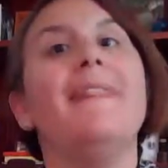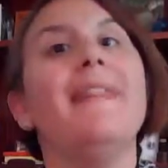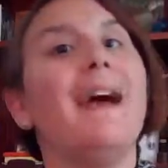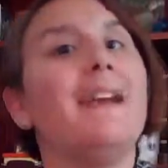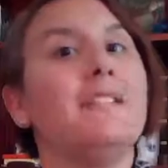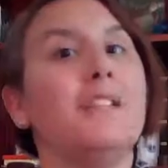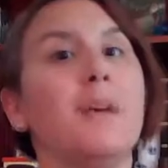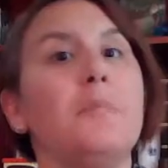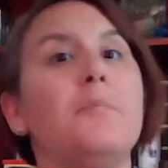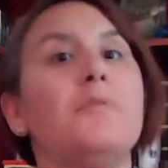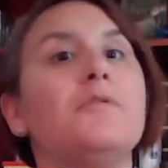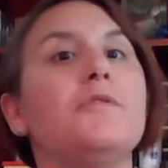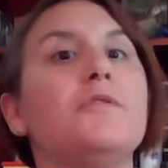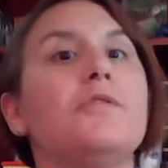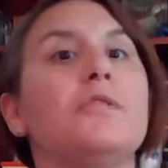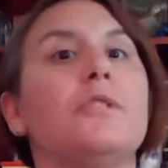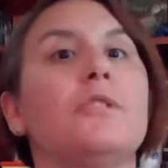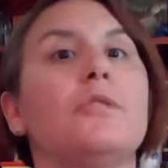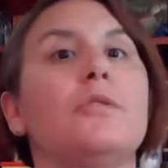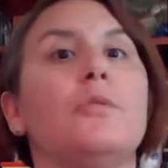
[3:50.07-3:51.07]
That type of
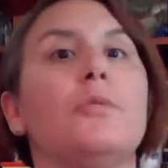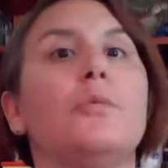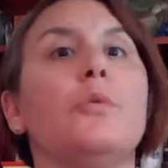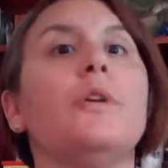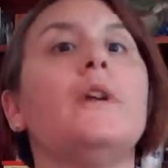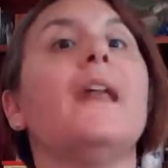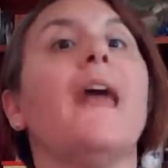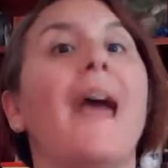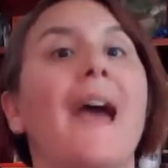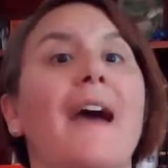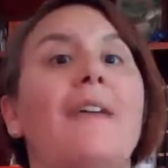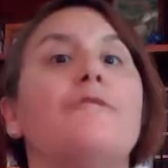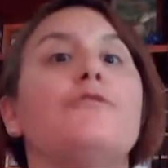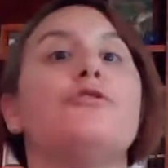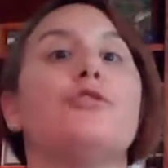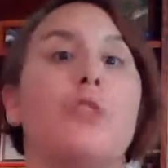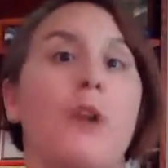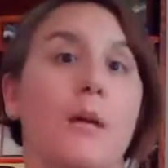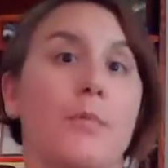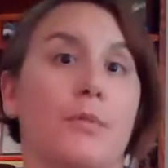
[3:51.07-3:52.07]
student would have
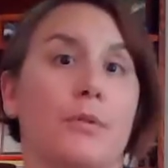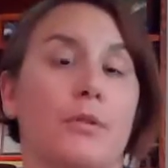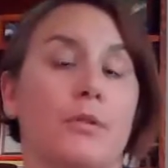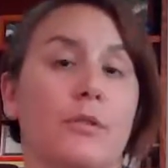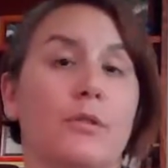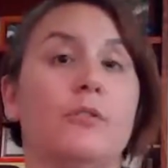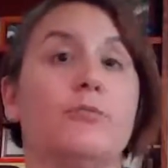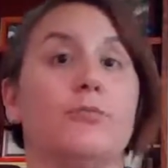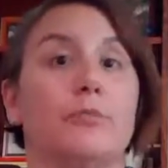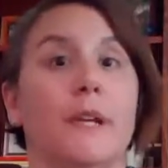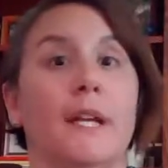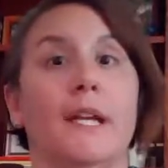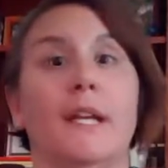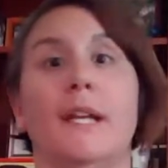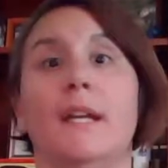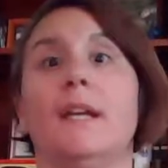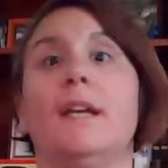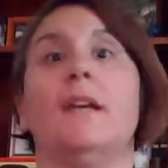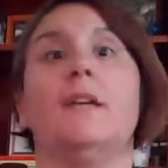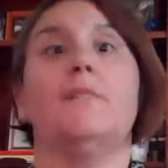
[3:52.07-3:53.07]
trouble
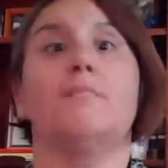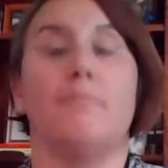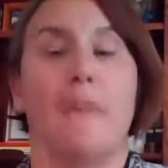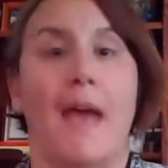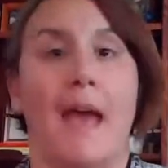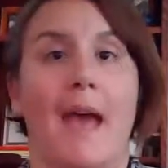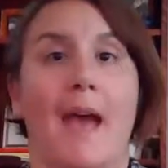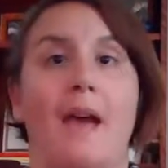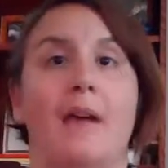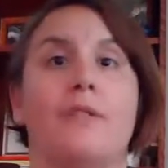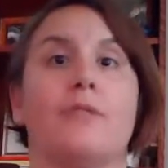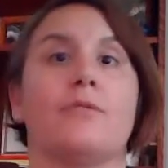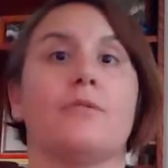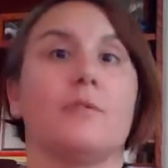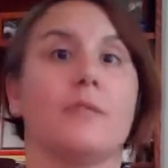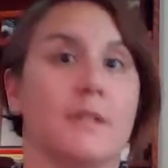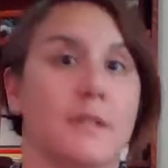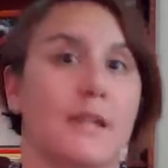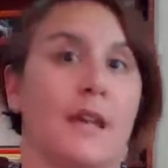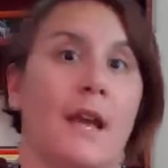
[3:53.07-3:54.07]
reading in math
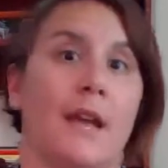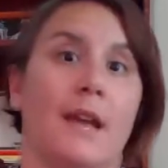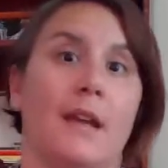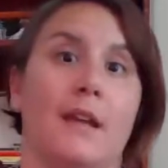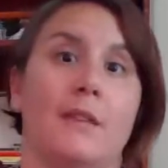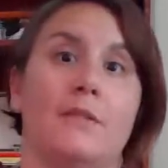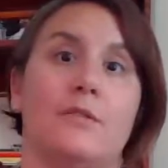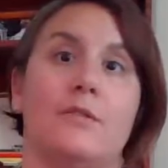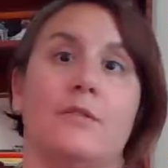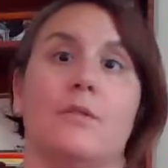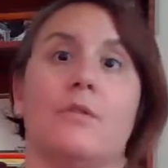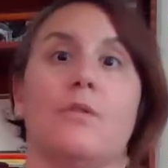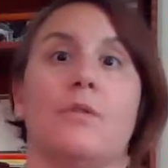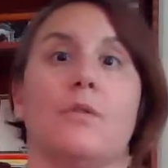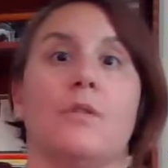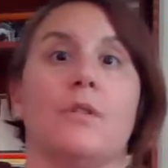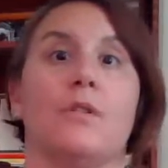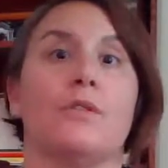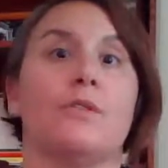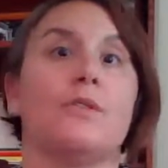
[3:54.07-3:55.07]
or science
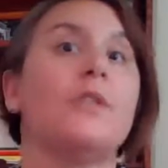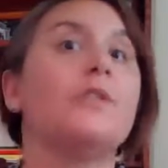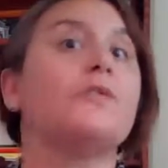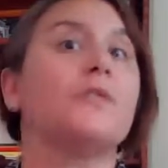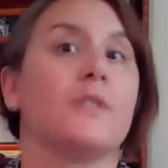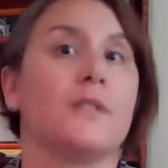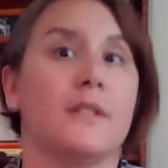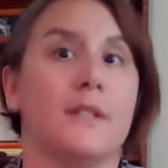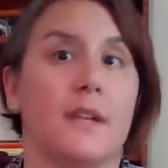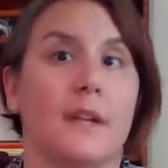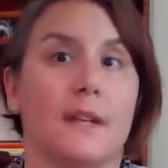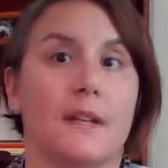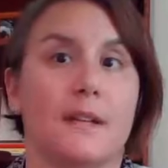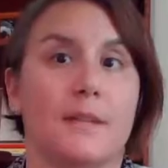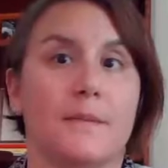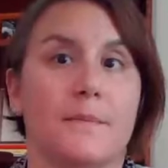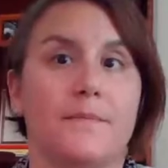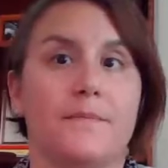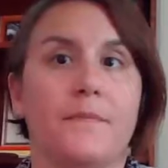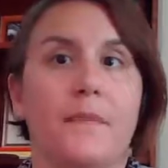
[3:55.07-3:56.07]
or social
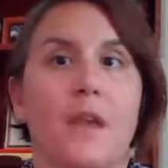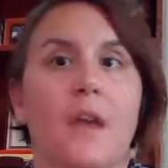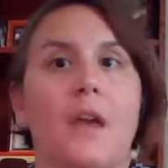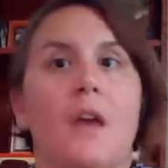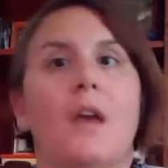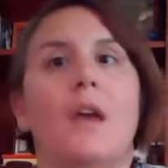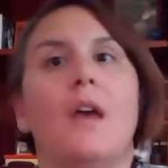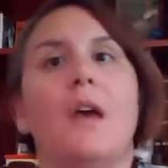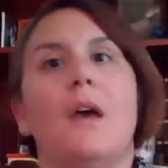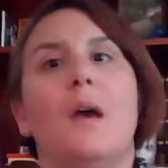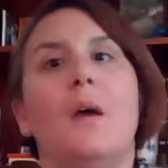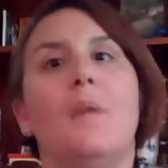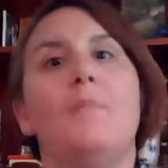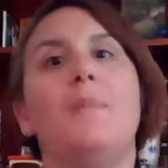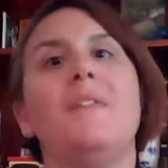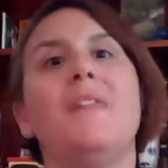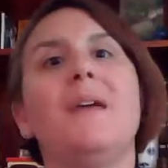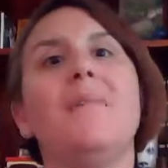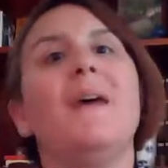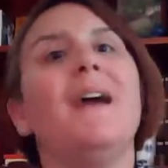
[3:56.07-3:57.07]
studies,
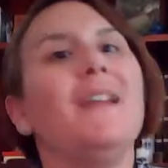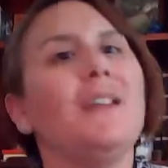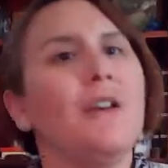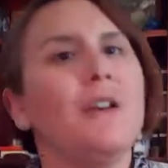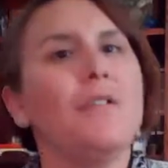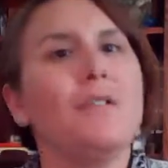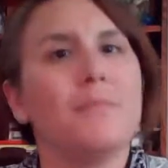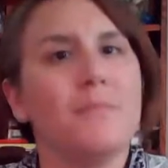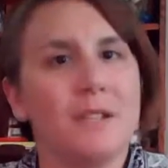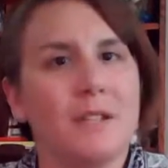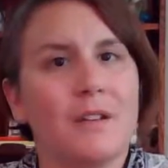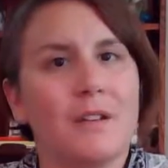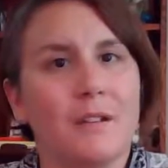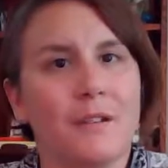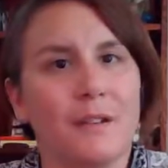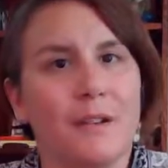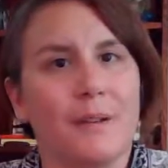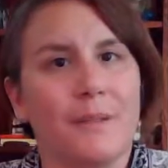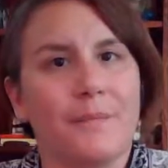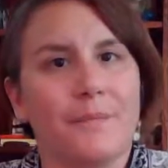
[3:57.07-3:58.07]
but they might know the
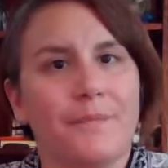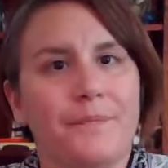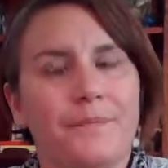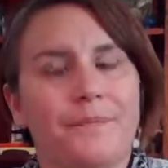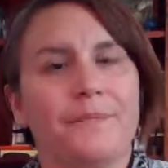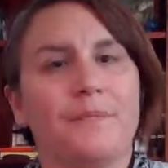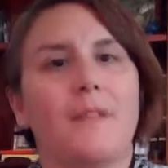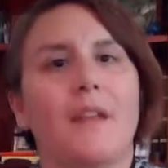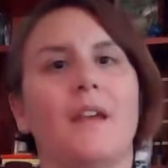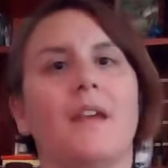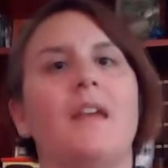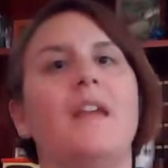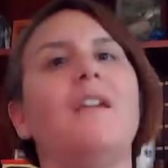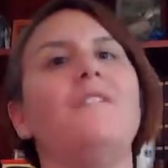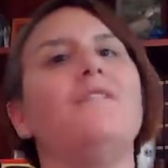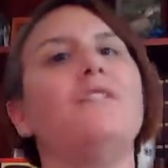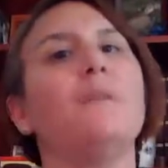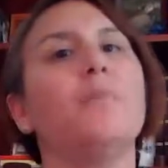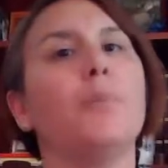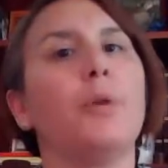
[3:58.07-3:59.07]
material.
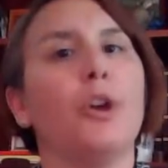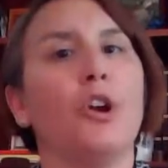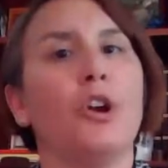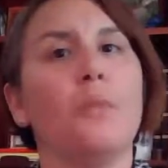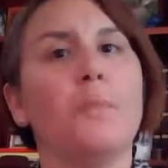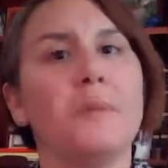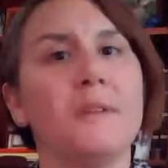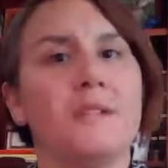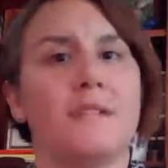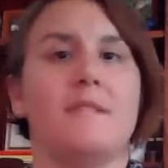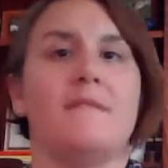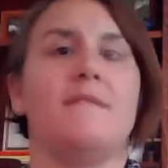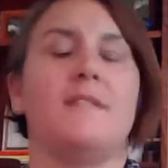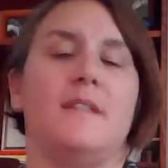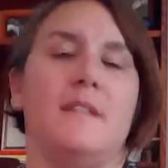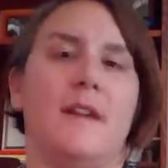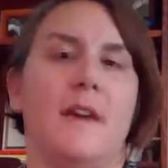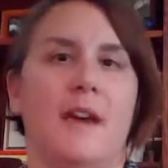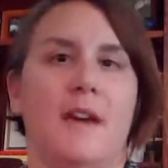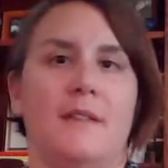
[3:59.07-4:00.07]
If the purpose of the
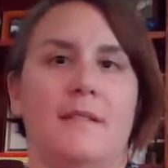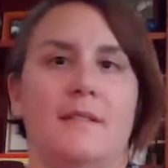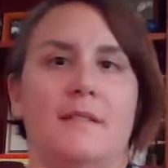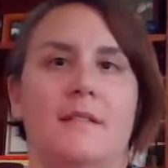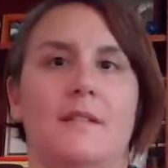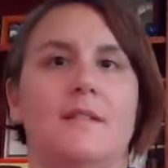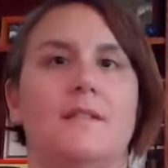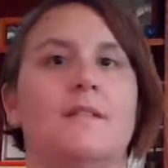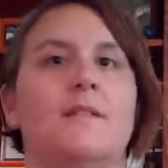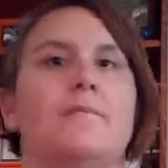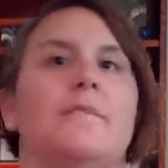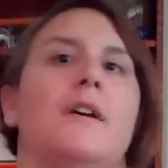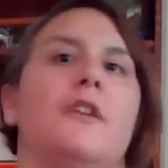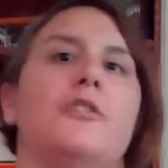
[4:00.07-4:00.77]
test is to